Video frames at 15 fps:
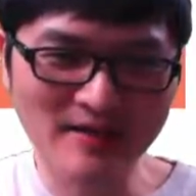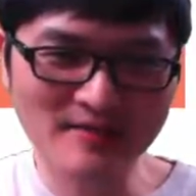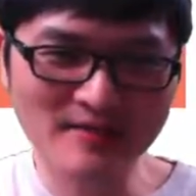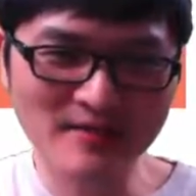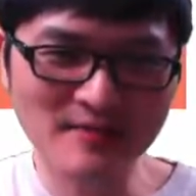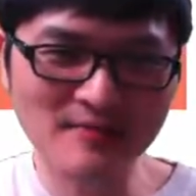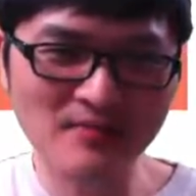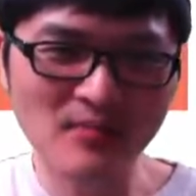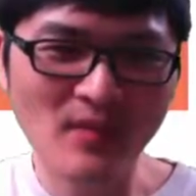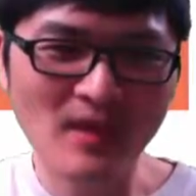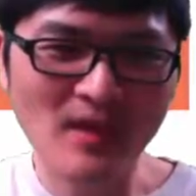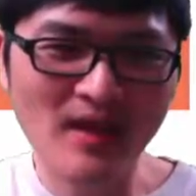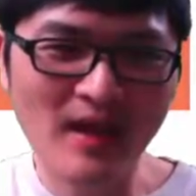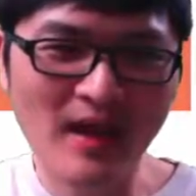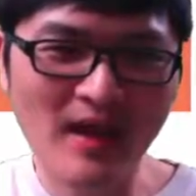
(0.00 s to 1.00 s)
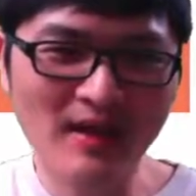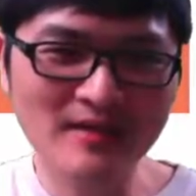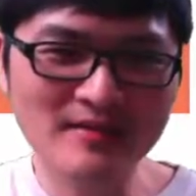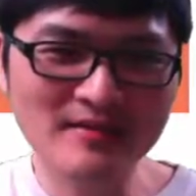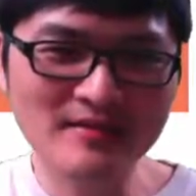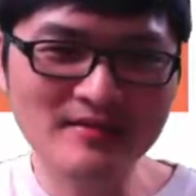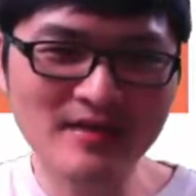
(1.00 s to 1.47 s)
ad,
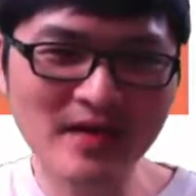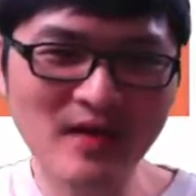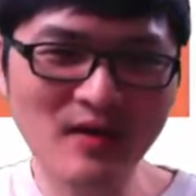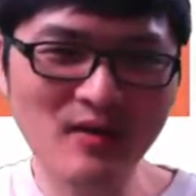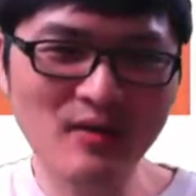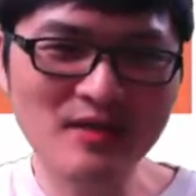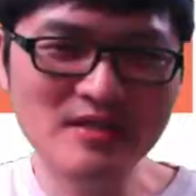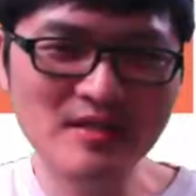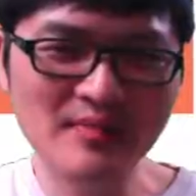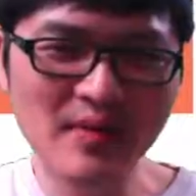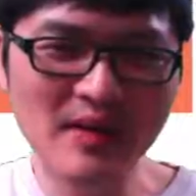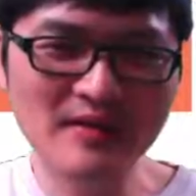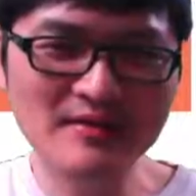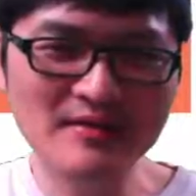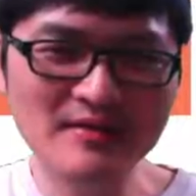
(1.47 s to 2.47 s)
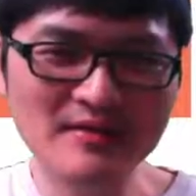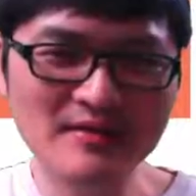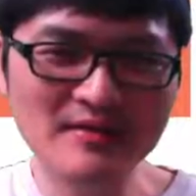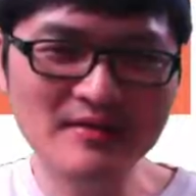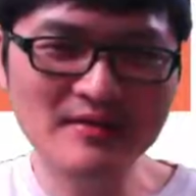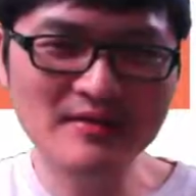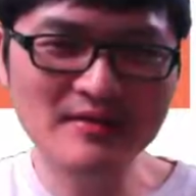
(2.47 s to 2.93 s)
and tell
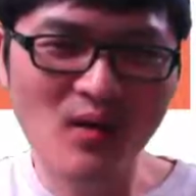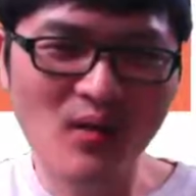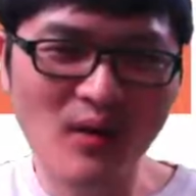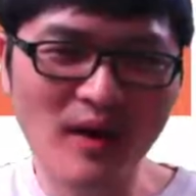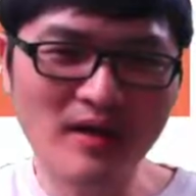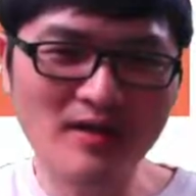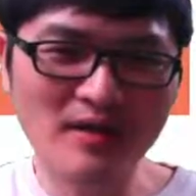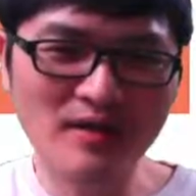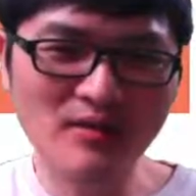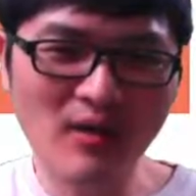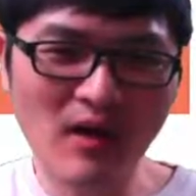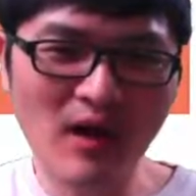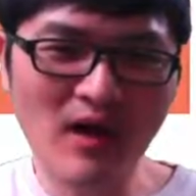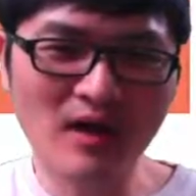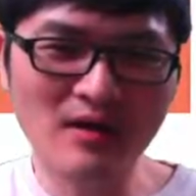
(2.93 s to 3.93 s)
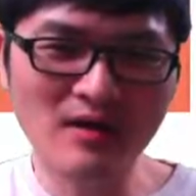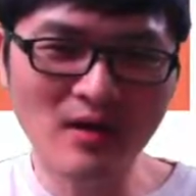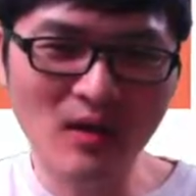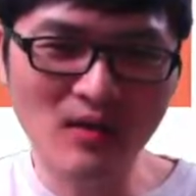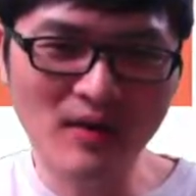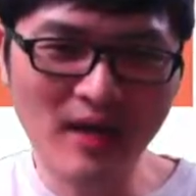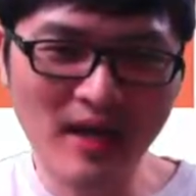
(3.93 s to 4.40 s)
recipients where you
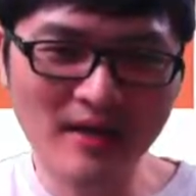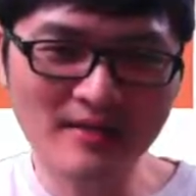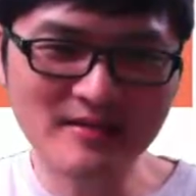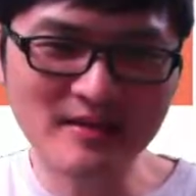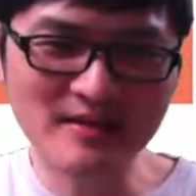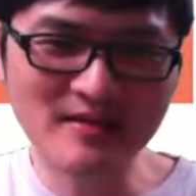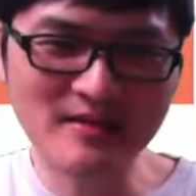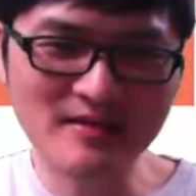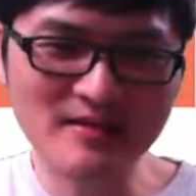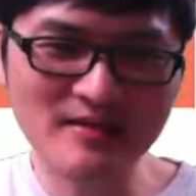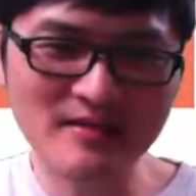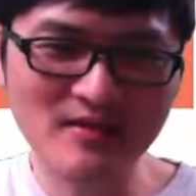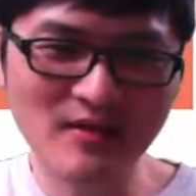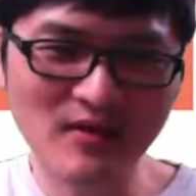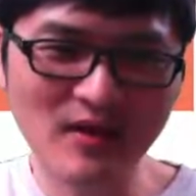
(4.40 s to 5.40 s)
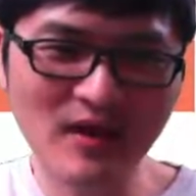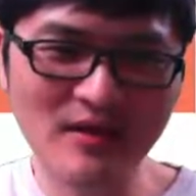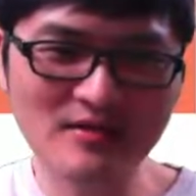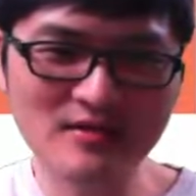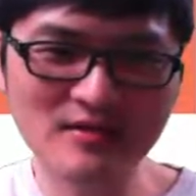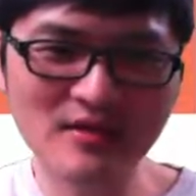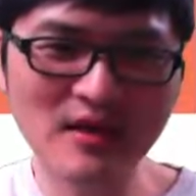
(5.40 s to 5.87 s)
are located.
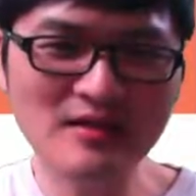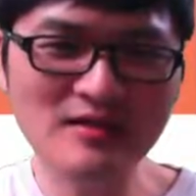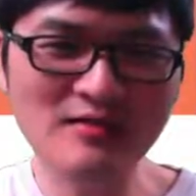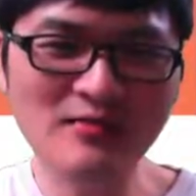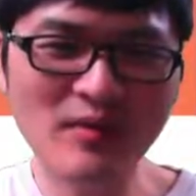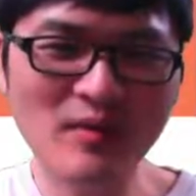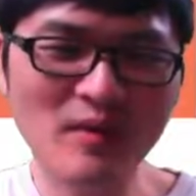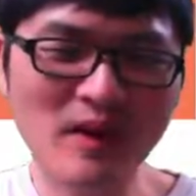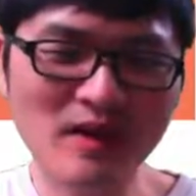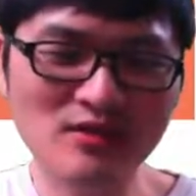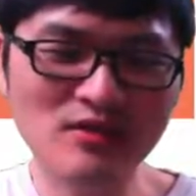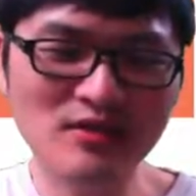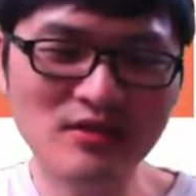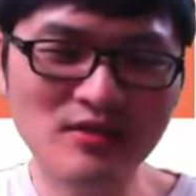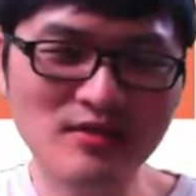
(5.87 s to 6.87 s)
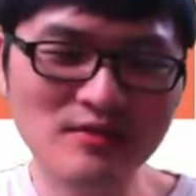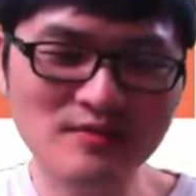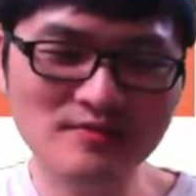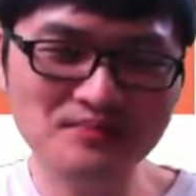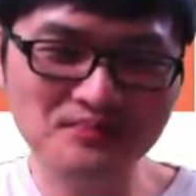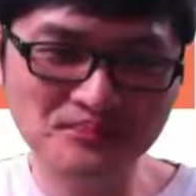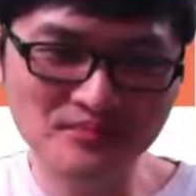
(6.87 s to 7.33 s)
Okay, so that's information.
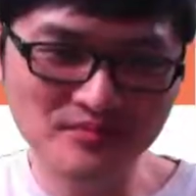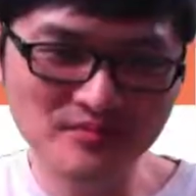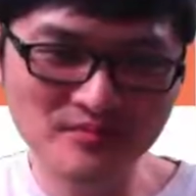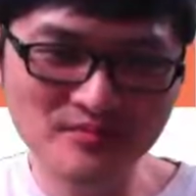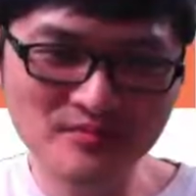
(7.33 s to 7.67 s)
Actually,